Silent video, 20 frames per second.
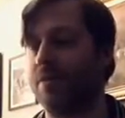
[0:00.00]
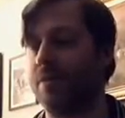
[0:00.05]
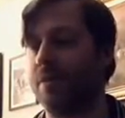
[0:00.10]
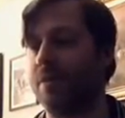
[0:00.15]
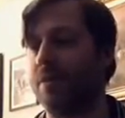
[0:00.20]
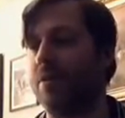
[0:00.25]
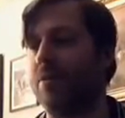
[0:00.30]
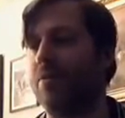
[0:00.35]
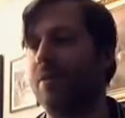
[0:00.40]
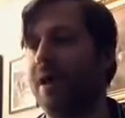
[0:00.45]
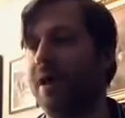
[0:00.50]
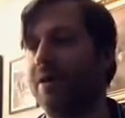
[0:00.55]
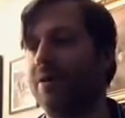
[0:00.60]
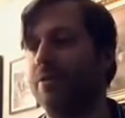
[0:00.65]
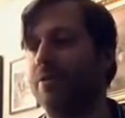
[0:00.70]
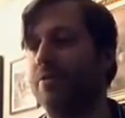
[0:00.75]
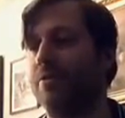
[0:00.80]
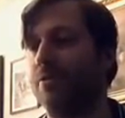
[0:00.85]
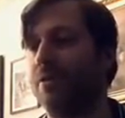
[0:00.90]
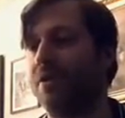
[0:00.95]
you guys
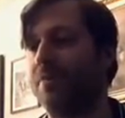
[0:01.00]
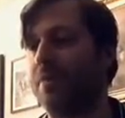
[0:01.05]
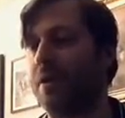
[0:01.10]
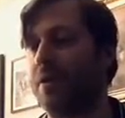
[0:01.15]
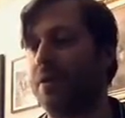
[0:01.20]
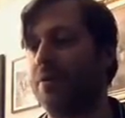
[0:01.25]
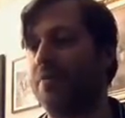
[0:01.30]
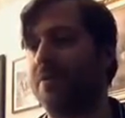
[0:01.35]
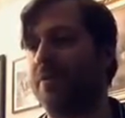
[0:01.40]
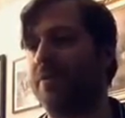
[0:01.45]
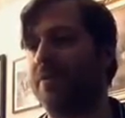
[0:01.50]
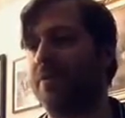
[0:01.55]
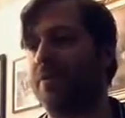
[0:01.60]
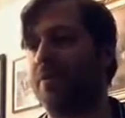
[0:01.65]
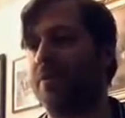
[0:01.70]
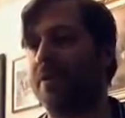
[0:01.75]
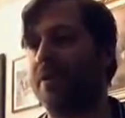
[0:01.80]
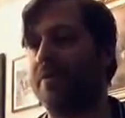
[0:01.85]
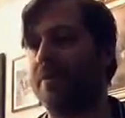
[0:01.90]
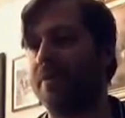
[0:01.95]
who responded to my flip
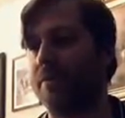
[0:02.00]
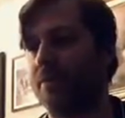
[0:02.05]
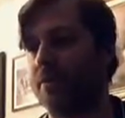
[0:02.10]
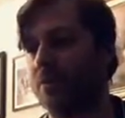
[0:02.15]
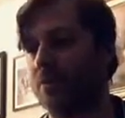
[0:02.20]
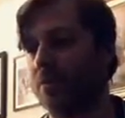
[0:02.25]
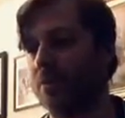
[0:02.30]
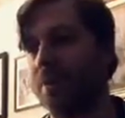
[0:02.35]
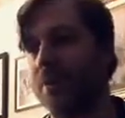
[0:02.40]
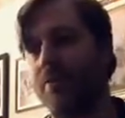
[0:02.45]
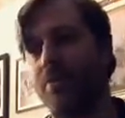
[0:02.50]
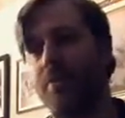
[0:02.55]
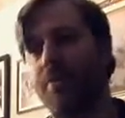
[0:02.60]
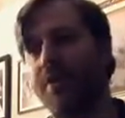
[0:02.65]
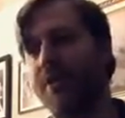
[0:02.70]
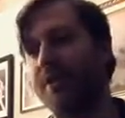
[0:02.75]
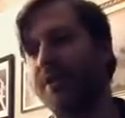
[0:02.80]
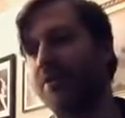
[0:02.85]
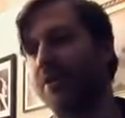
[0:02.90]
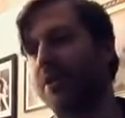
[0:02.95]
grid. Really
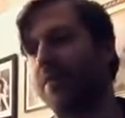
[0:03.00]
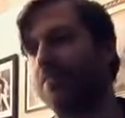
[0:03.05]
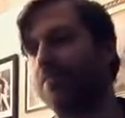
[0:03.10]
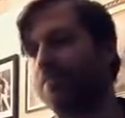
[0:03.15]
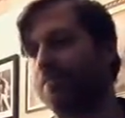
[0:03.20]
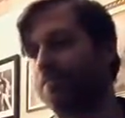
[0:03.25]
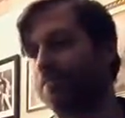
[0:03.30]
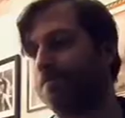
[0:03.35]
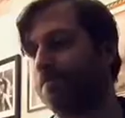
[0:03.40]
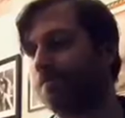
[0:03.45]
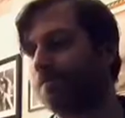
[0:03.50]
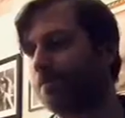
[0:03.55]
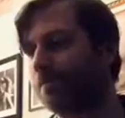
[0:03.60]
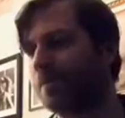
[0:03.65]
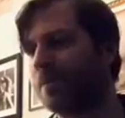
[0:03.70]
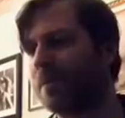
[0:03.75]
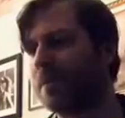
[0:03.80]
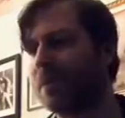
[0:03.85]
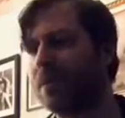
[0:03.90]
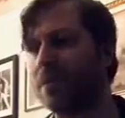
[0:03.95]
nice job.
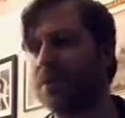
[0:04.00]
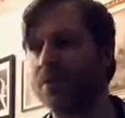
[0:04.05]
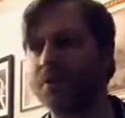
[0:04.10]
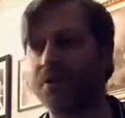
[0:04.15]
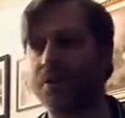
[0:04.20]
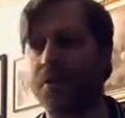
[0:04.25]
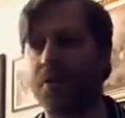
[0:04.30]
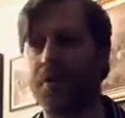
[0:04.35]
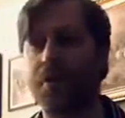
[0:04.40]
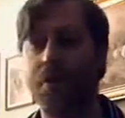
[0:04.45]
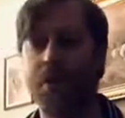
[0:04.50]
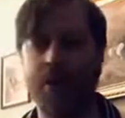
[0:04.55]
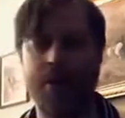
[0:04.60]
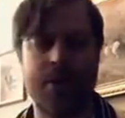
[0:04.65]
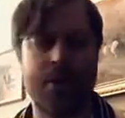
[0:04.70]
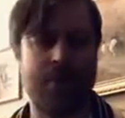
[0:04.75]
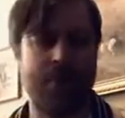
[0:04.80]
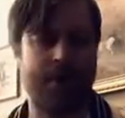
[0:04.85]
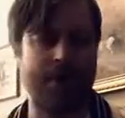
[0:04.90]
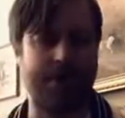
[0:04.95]
So
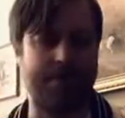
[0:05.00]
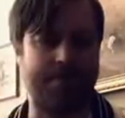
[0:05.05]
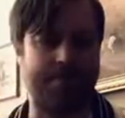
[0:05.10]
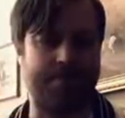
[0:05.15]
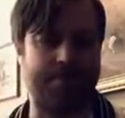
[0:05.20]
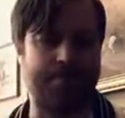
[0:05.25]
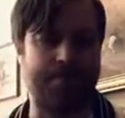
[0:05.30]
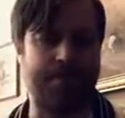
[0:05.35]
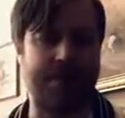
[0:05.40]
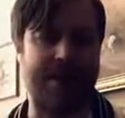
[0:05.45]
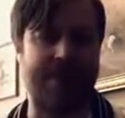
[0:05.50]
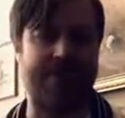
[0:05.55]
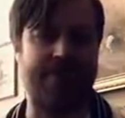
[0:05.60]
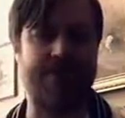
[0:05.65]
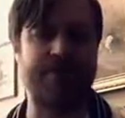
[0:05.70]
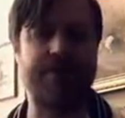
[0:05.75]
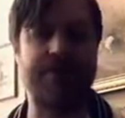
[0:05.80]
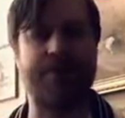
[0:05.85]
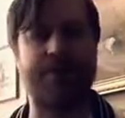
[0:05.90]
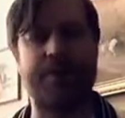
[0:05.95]
at
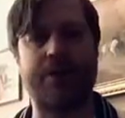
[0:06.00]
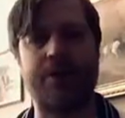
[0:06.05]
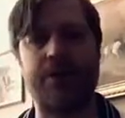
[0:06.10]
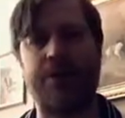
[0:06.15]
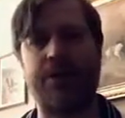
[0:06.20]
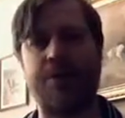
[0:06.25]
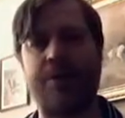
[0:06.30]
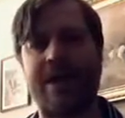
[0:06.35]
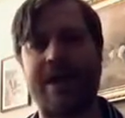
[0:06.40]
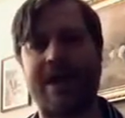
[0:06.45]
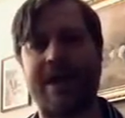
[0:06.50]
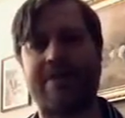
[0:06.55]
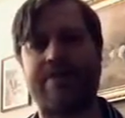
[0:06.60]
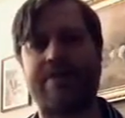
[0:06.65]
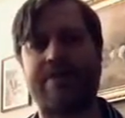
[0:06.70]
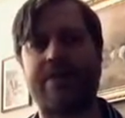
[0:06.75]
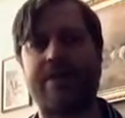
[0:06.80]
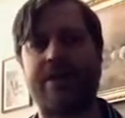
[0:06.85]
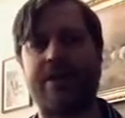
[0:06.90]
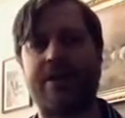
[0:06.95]
Fredericksburg, you have
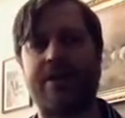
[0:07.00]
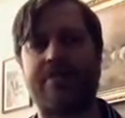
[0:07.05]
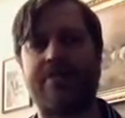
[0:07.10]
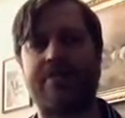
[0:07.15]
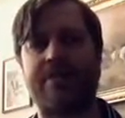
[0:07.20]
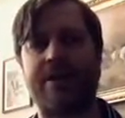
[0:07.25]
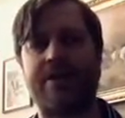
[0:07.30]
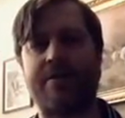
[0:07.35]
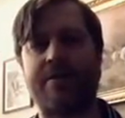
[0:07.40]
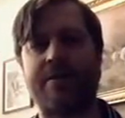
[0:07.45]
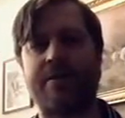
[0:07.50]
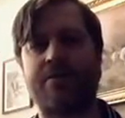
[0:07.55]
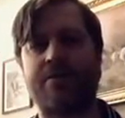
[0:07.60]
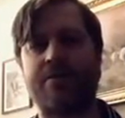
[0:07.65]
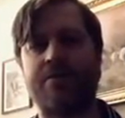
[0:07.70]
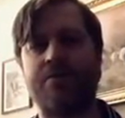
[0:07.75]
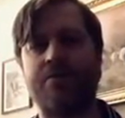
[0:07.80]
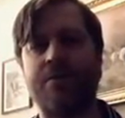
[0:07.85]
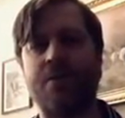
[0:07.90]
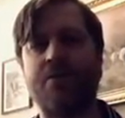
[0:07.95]
the Confederates who
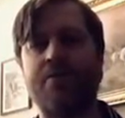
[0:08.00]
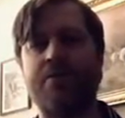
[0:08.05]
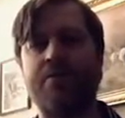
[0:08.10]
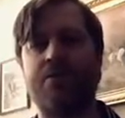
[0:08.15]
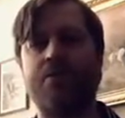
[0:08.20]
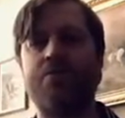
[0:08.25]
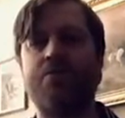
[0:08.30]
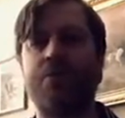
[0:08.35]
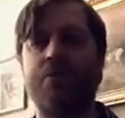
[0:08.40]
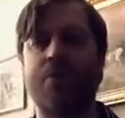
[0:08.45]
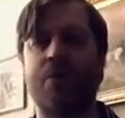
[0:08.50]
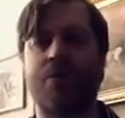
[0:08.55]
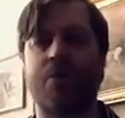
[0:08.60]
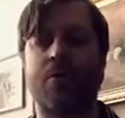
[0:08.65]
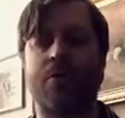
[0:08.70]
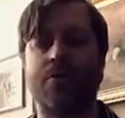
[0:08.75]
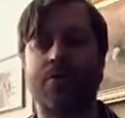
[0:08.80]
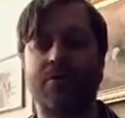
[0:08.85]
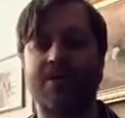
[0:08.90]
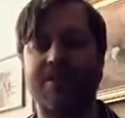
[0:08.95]
know the Union are
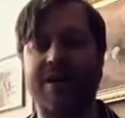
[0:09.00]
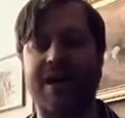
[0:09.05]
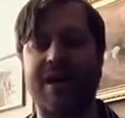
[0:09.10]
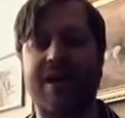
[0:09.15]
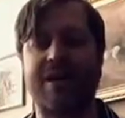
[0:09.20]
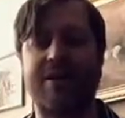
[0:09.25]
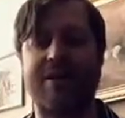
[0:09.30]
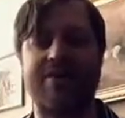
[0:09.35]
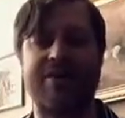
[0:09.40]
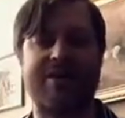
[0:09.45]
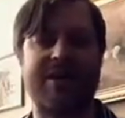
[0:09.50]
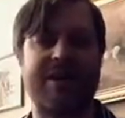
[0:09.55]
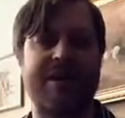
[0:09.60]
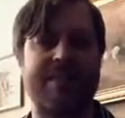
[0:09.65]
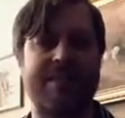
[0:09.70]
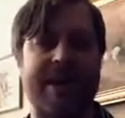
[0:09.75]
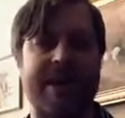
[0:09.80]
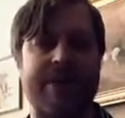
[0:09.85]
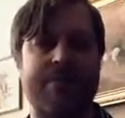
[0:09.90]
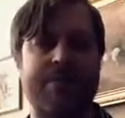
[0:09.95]
going to attack. You have this guy named
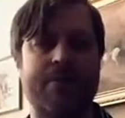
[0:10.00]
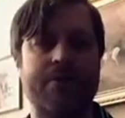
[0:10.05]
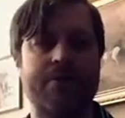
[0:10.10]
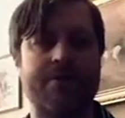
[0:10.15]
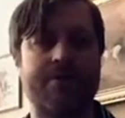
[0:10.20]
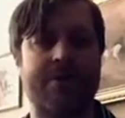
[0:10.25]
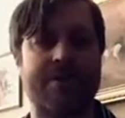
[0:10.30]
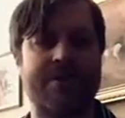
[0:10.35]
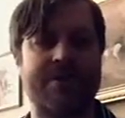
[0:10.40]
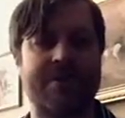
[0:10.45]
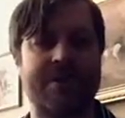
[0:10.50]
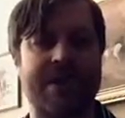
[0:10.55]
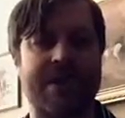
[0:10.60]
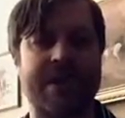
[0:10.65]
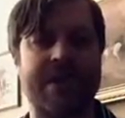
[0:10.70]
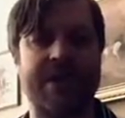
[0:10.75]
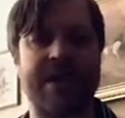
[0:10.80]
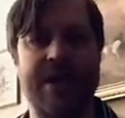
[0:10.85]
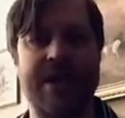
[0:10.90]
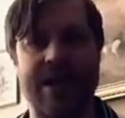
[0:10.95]
Ambrose Burnside,
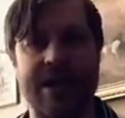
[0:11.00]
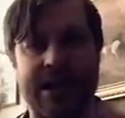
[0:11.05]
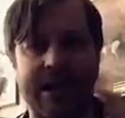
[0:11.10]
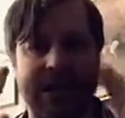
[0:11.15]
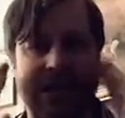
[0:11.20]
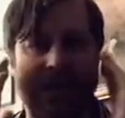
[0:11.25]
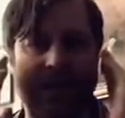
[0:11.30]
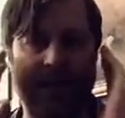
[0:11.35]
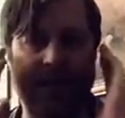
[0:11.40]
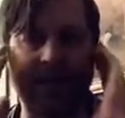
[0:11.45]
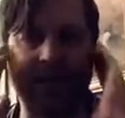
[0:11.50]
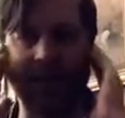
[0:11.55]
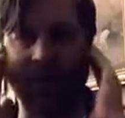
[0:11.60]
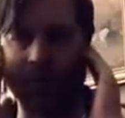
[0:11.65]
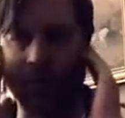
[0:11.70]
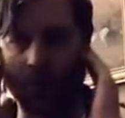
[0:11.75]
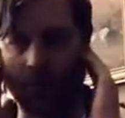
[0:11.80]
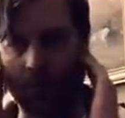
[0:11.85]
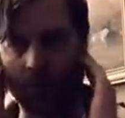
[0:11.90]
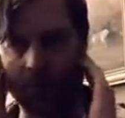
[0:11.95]
and he has these
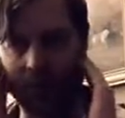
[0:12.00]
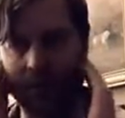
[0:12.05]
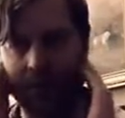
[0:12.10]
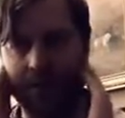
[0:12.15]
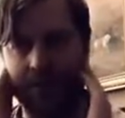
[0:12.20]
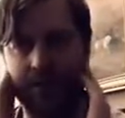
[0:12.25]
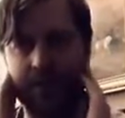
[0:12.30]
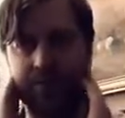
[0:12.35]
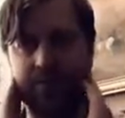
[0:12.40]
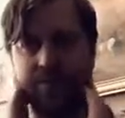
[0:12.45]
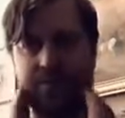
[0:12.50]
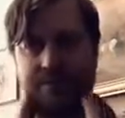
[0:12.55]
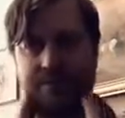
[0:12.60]
really long